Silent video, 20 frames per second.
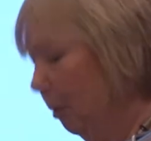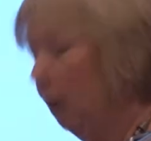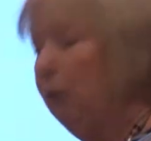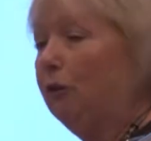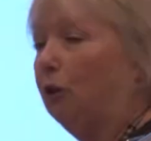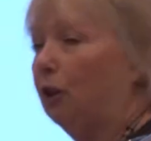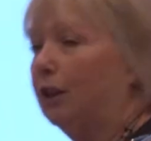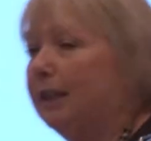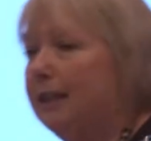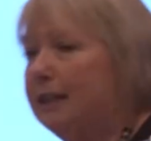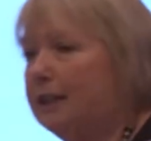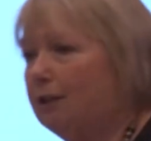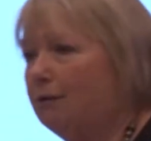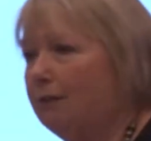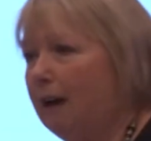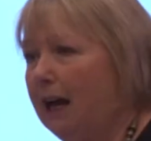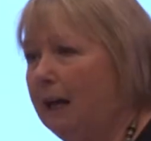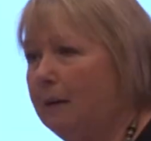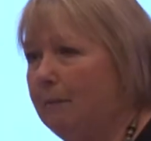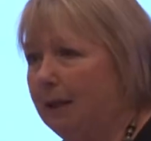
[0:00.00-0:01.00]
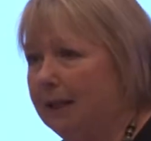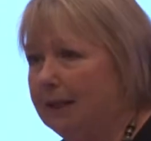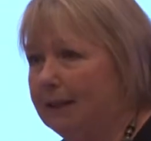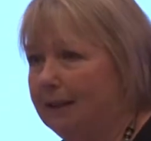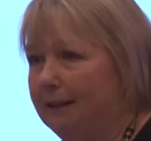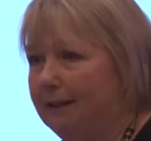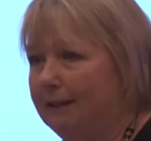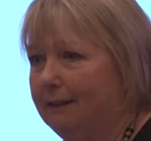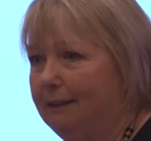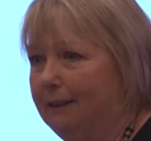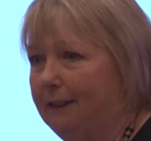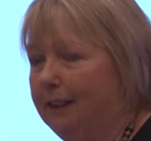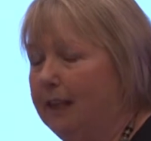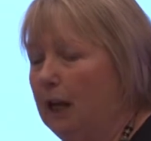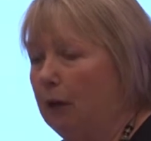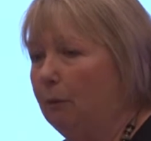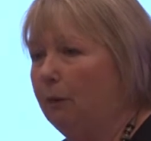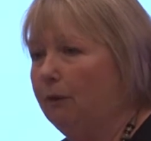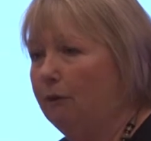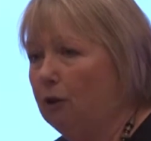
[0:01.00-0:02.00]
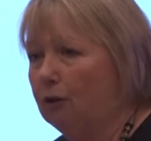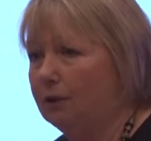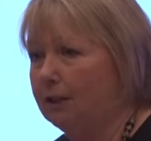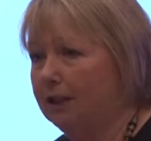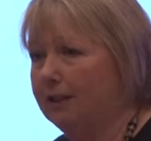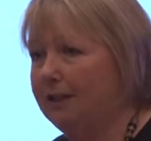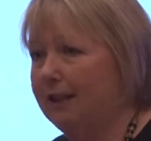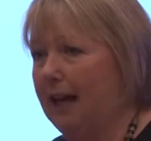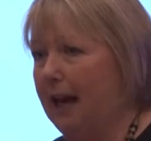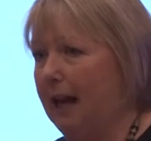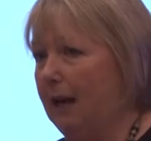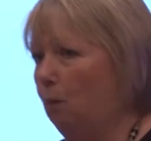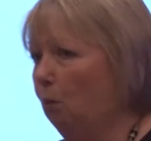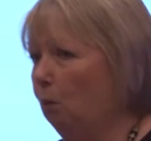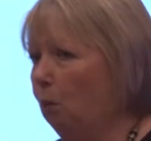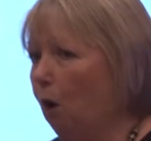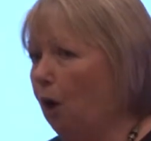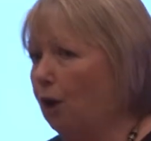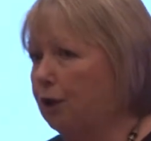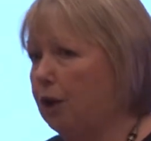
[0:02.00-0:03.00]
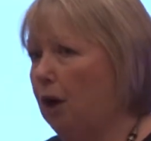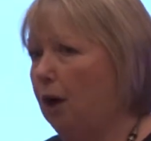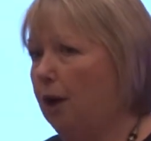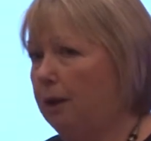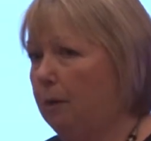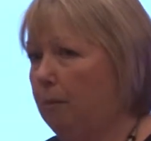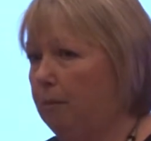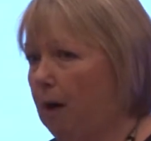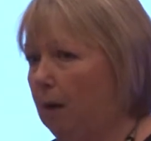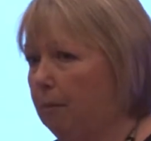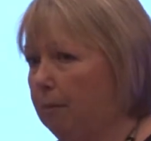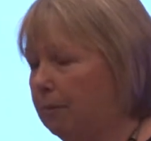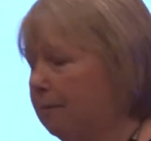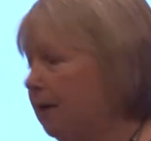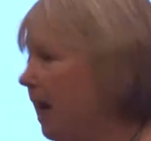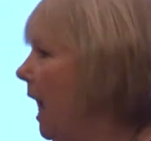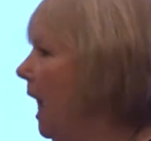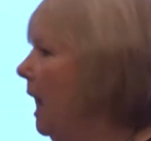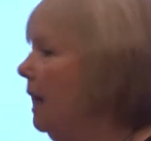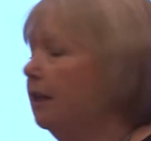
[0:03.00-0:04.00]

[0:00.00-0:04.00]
But we've got to describe it. We've got to say, what are the problems?